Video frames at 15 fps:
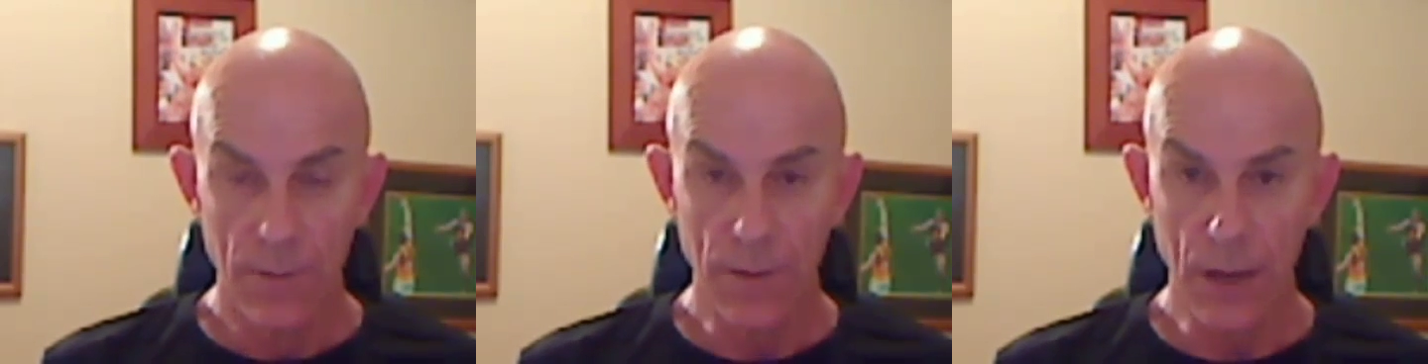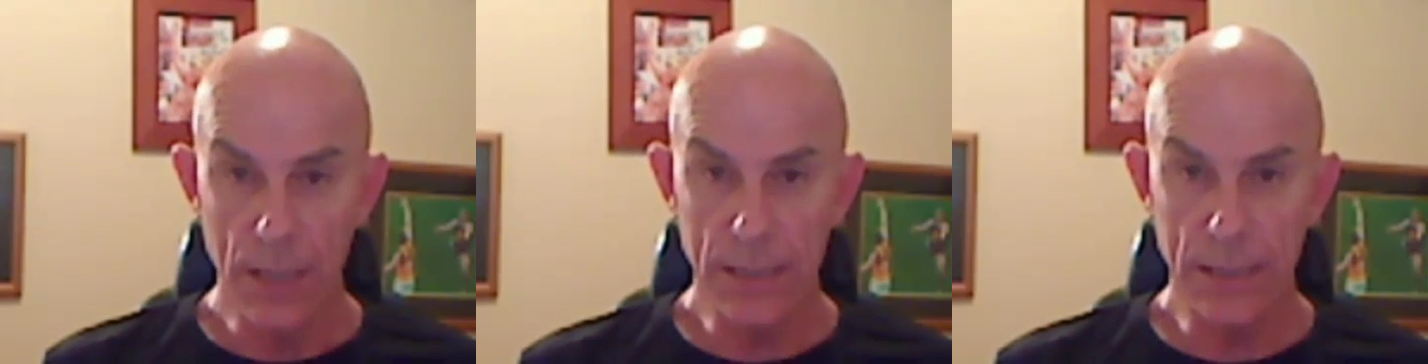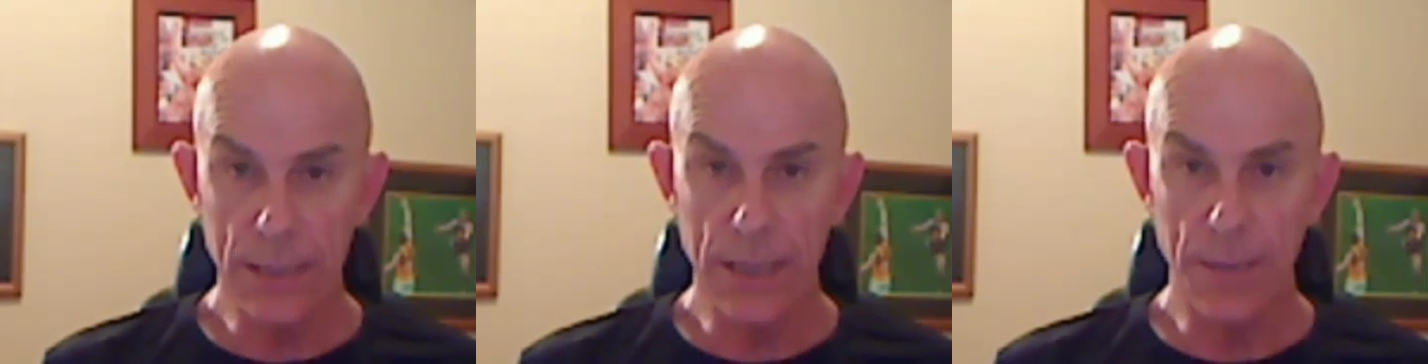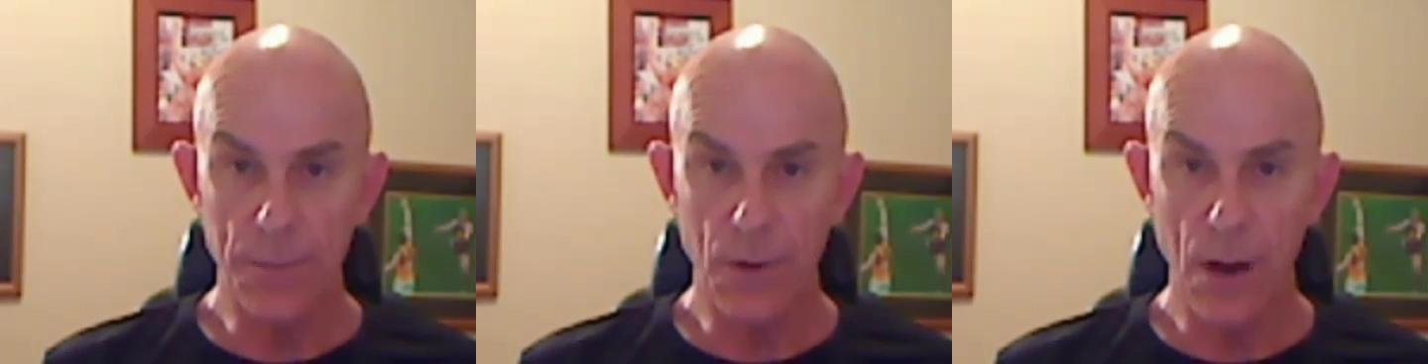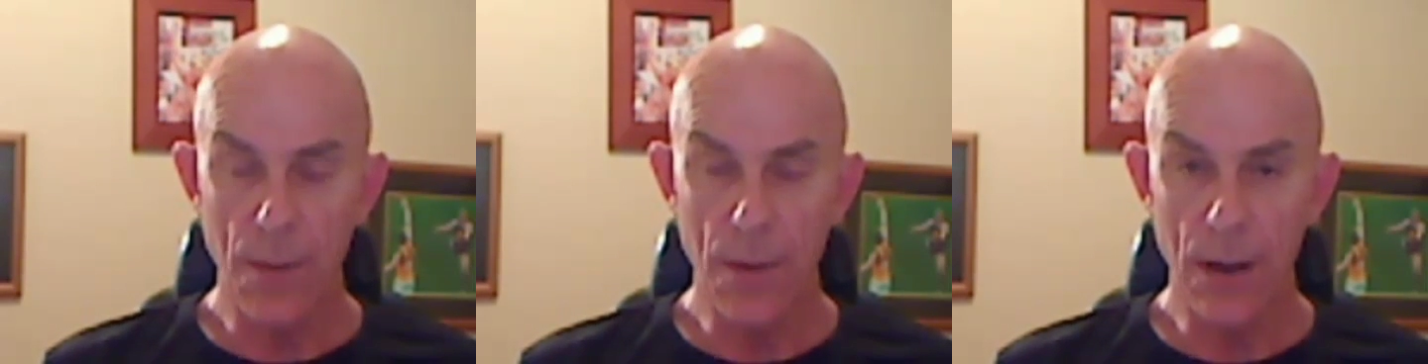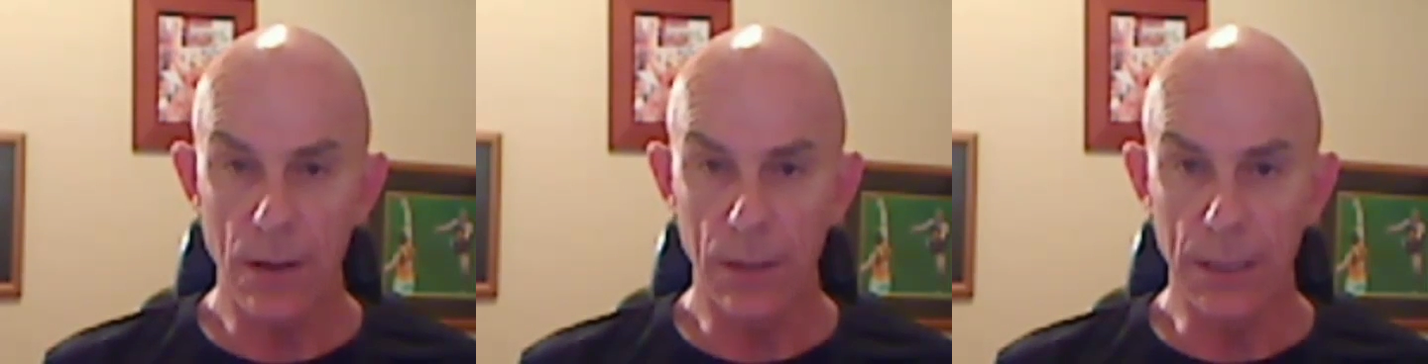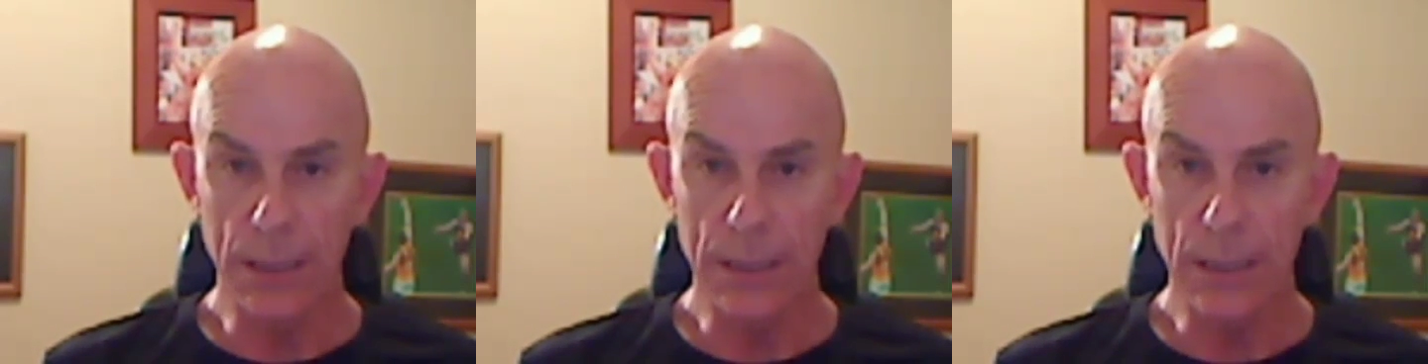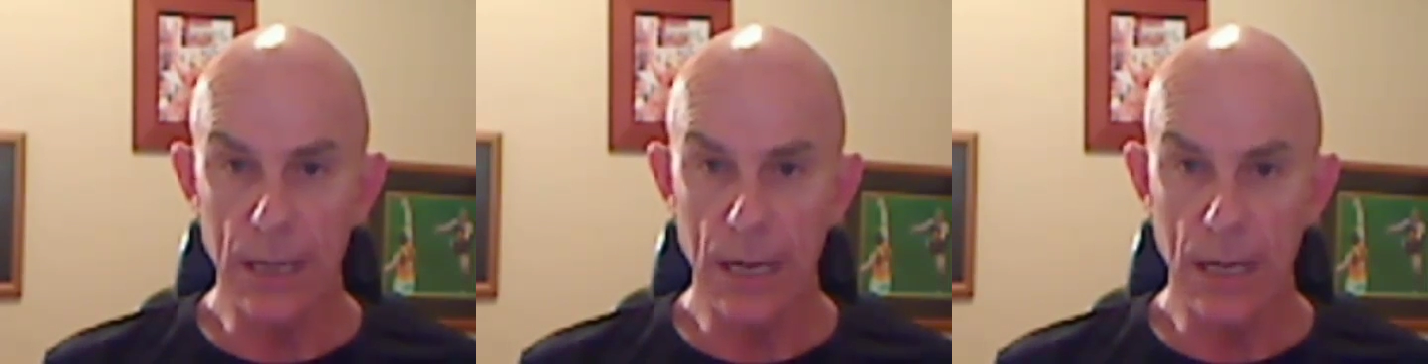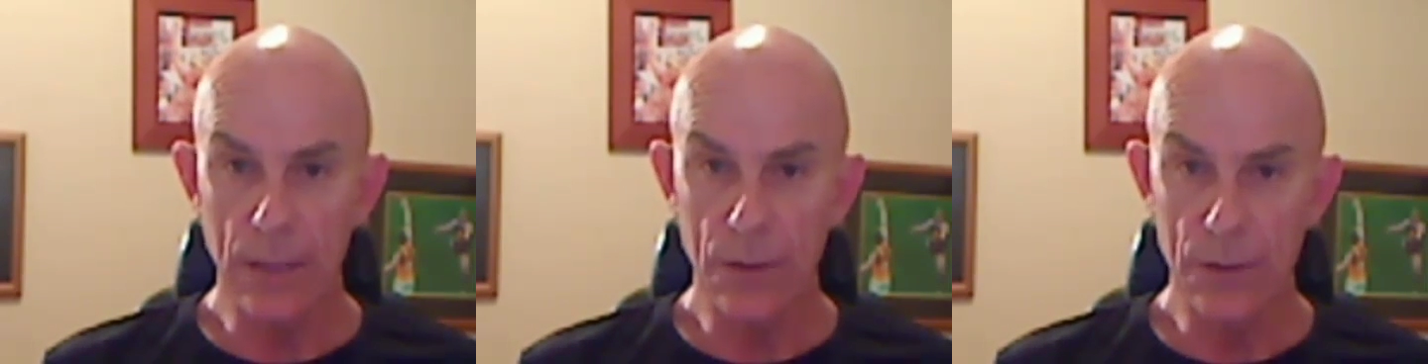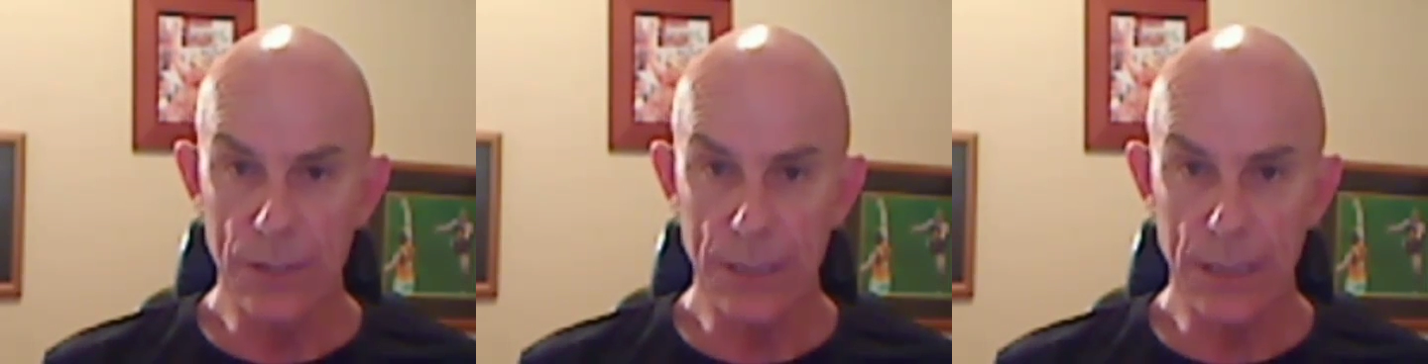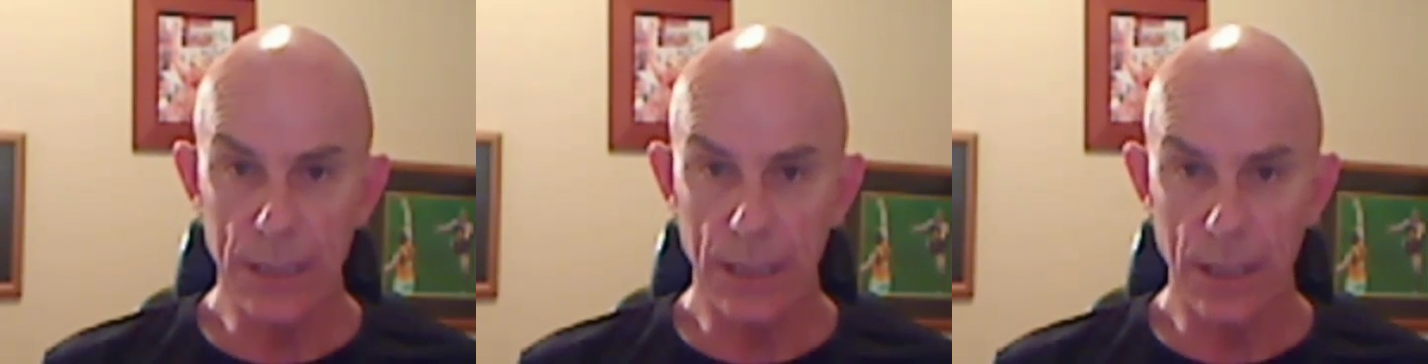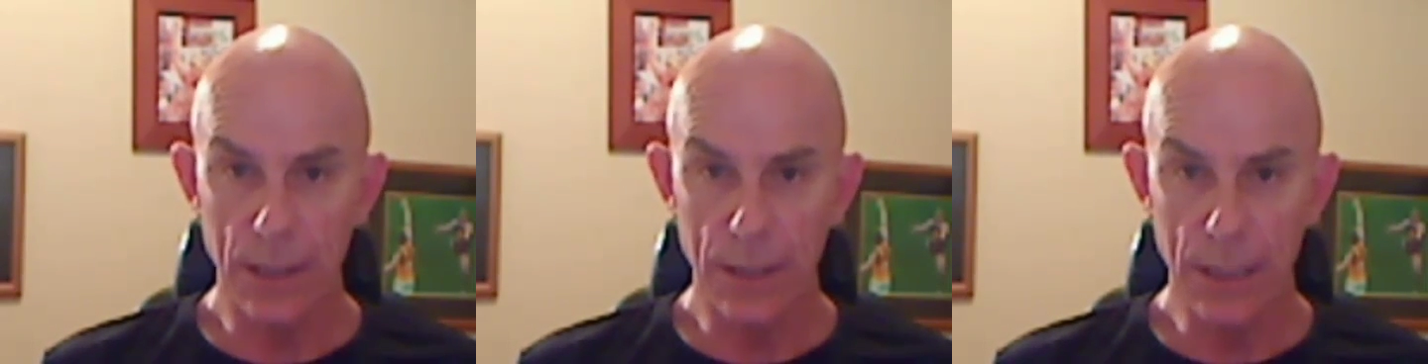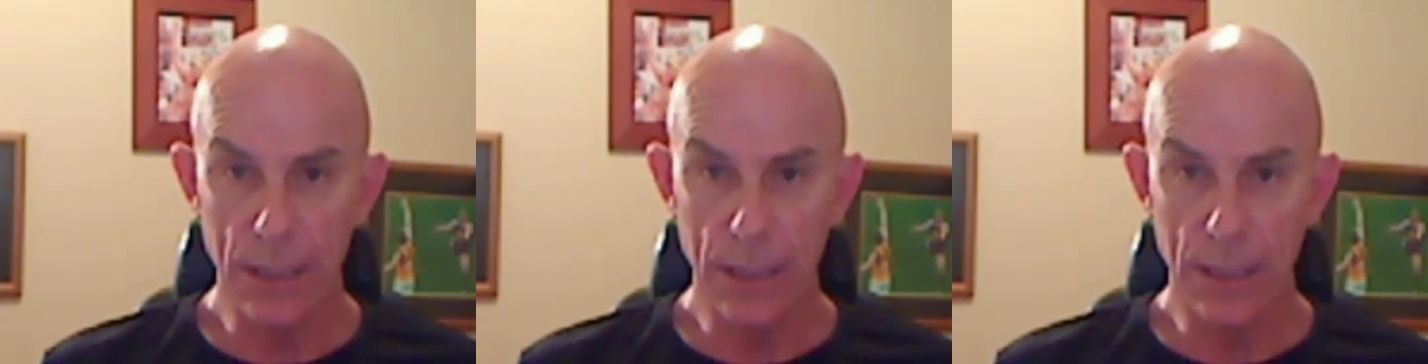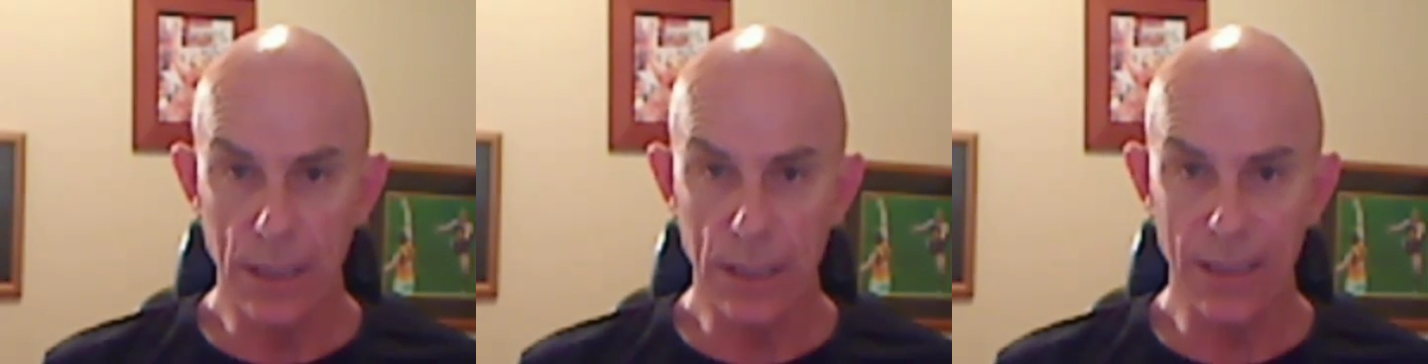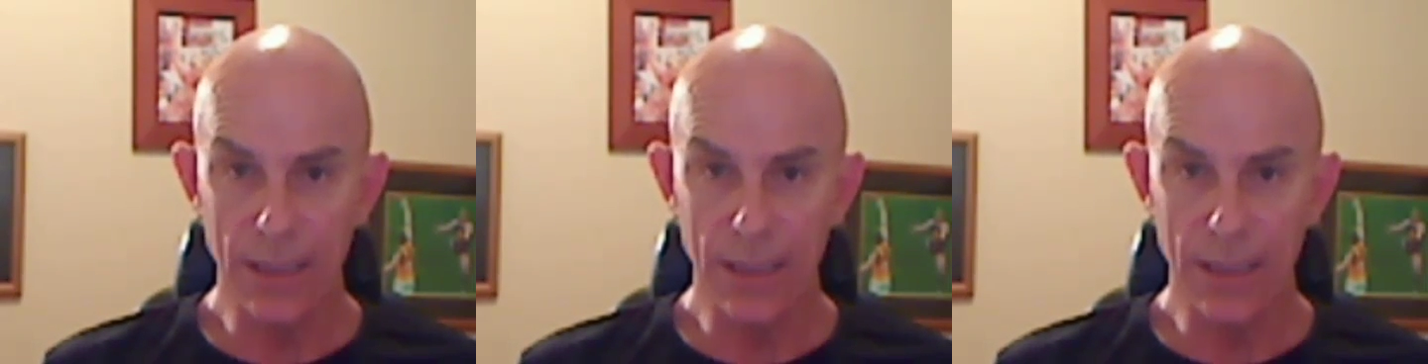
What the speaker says: Firstly and primarily, using the